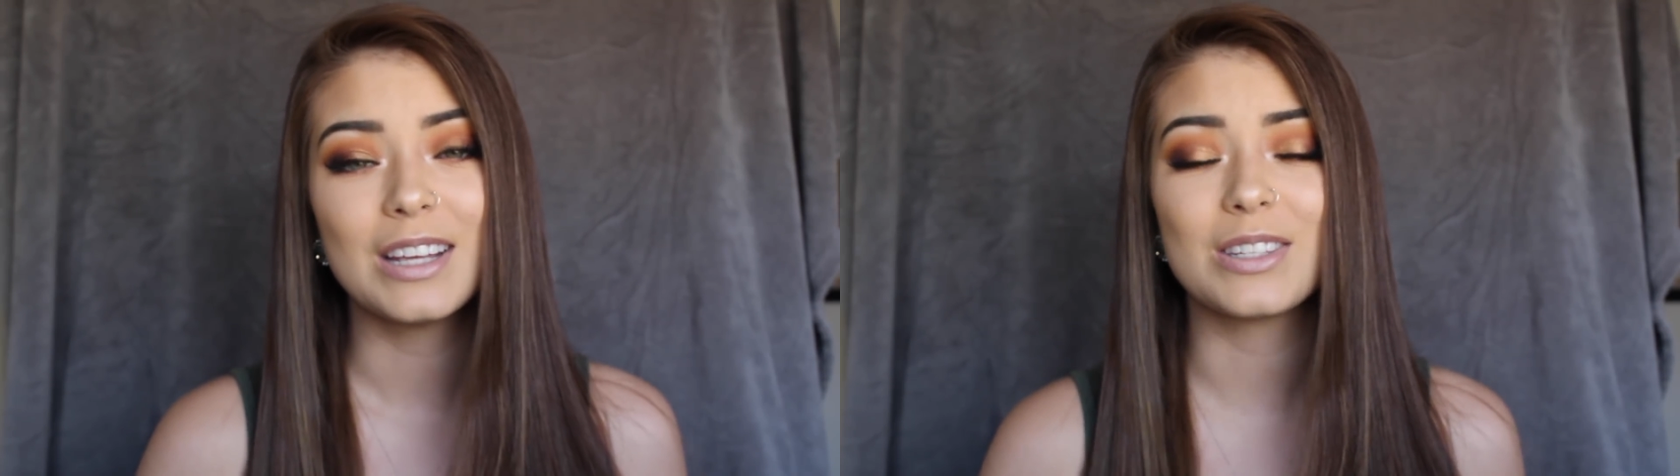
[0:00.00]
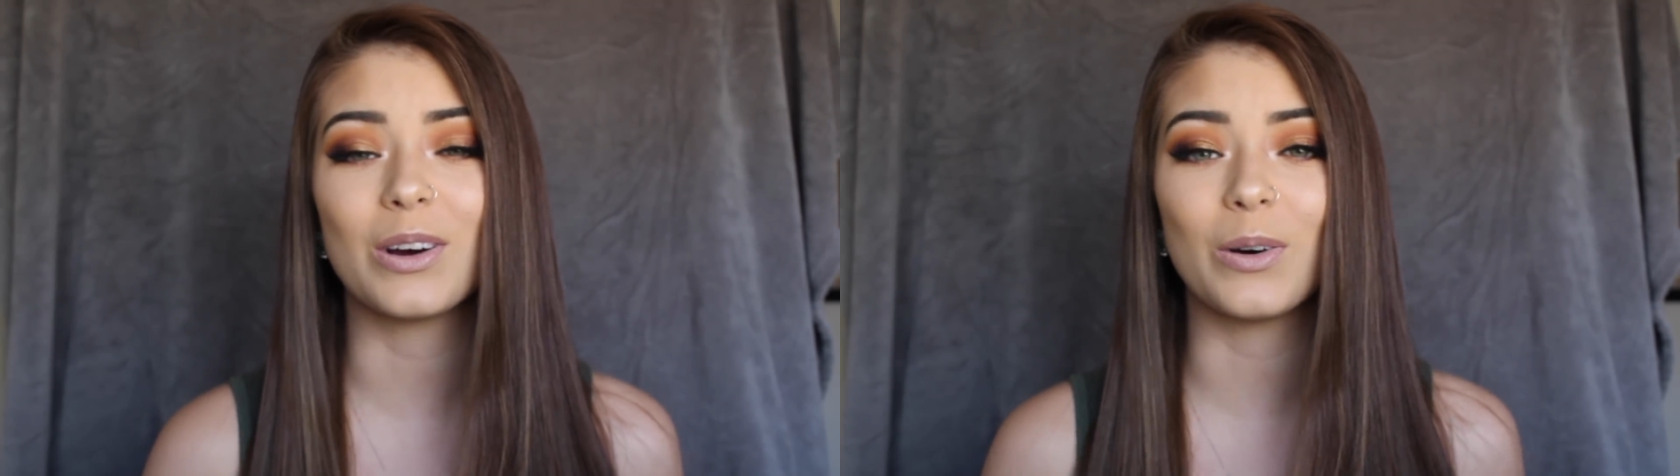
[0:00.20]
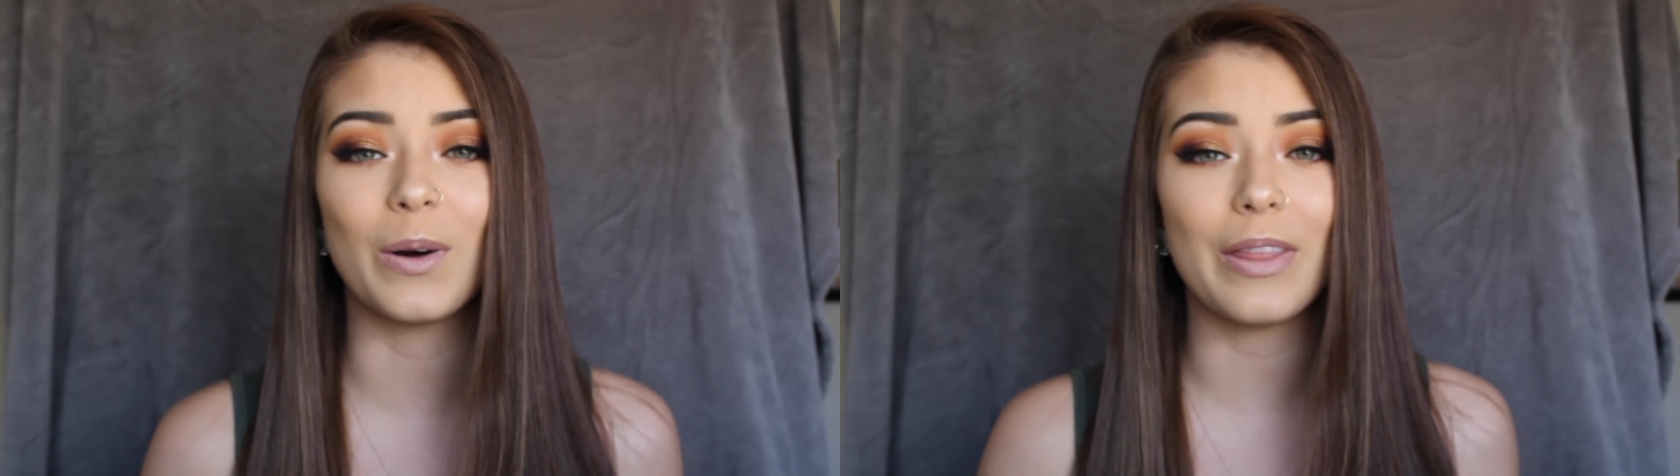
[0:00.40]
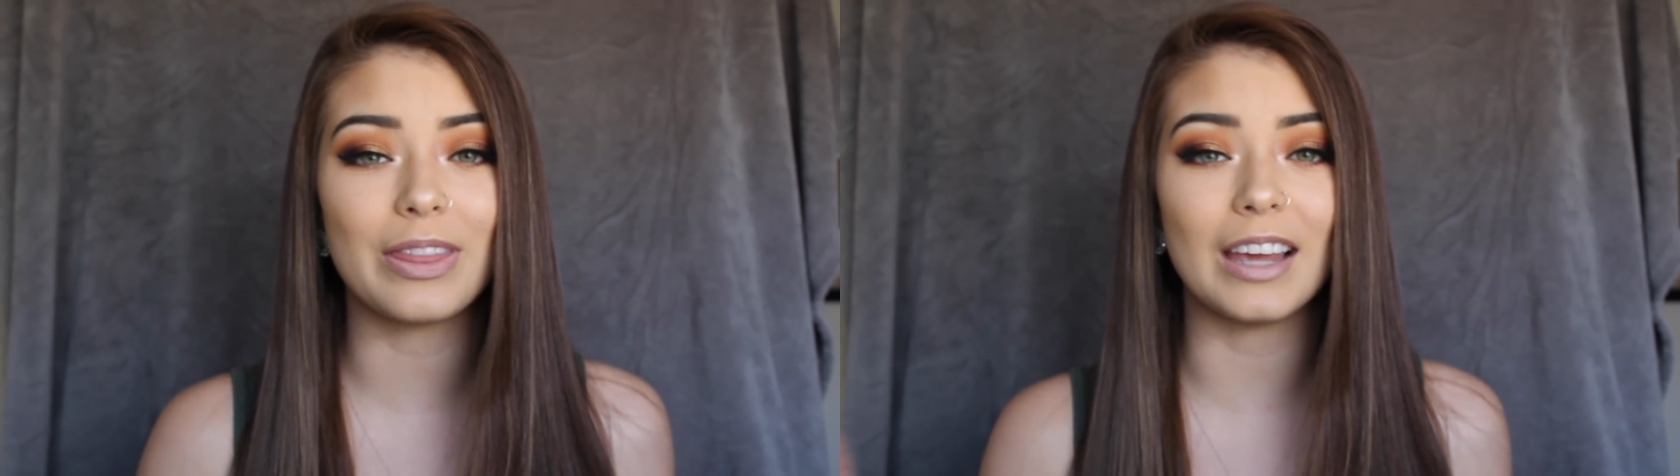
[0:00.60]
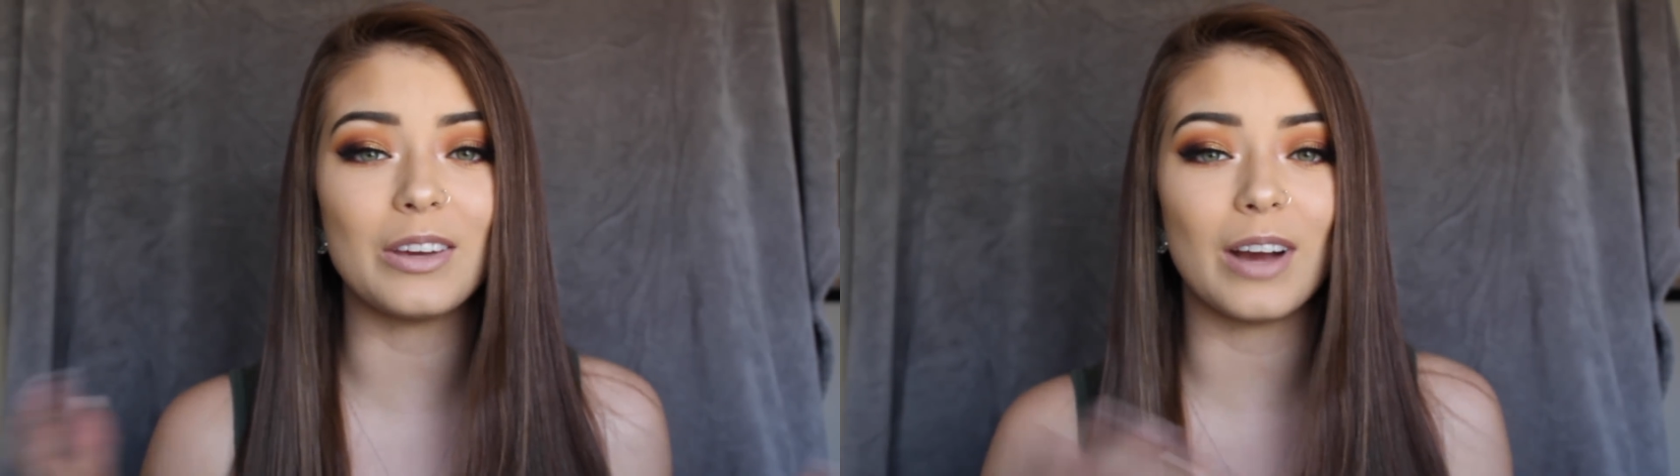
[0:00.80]
So
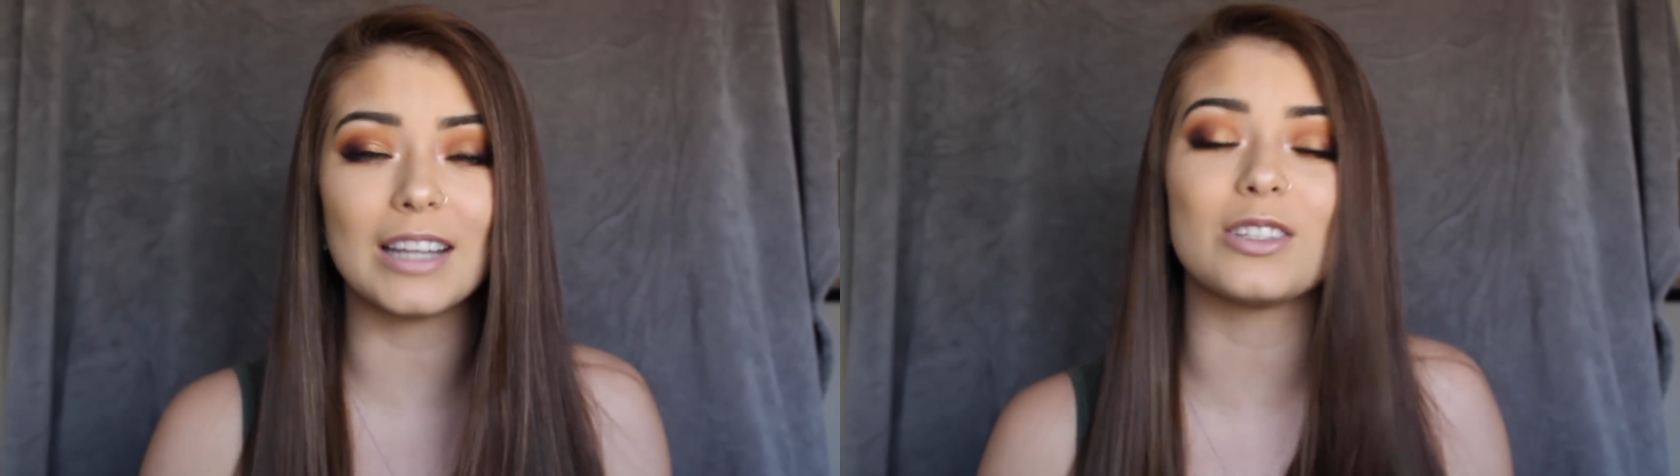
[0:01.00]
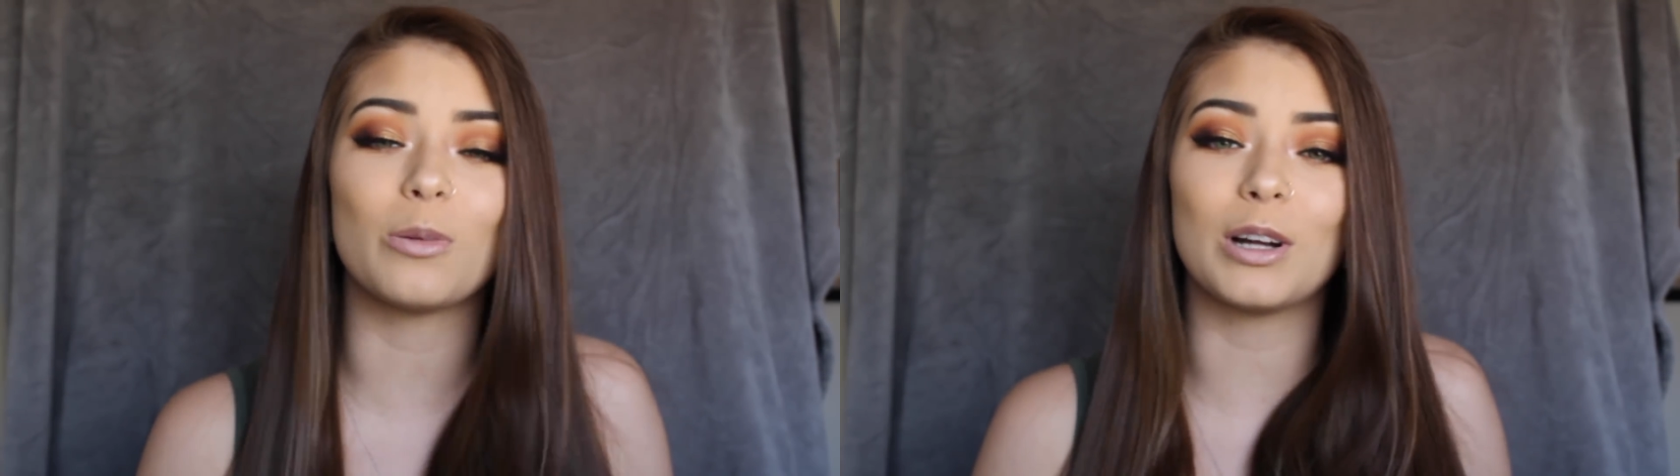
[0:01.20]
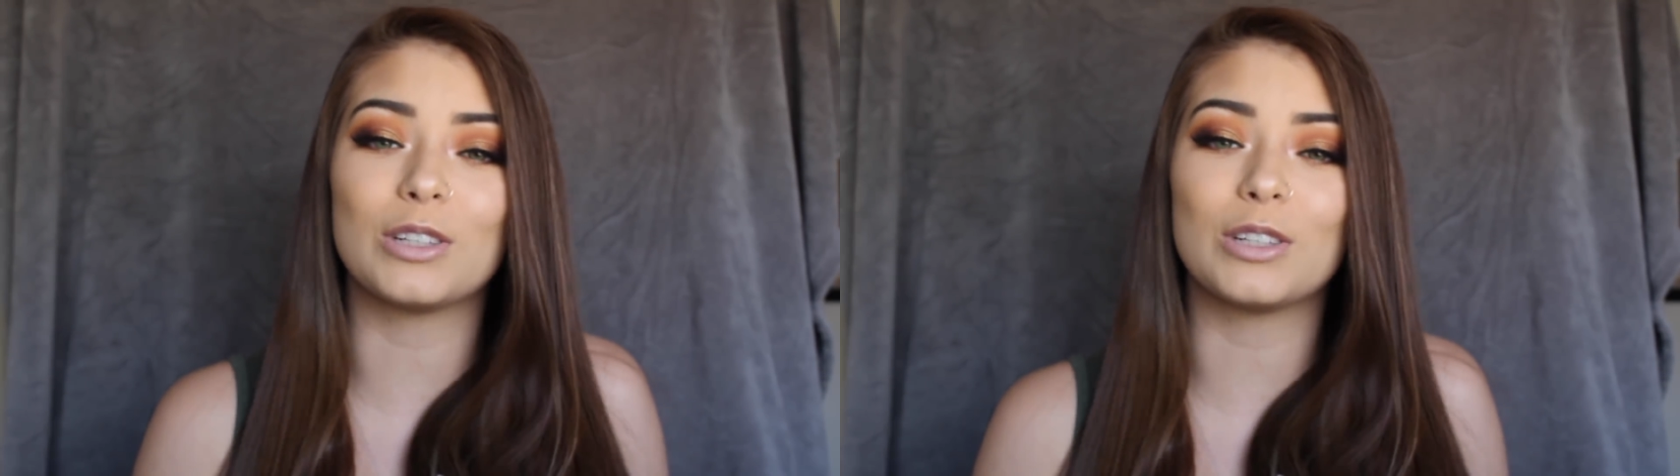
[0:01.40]
thank you guys so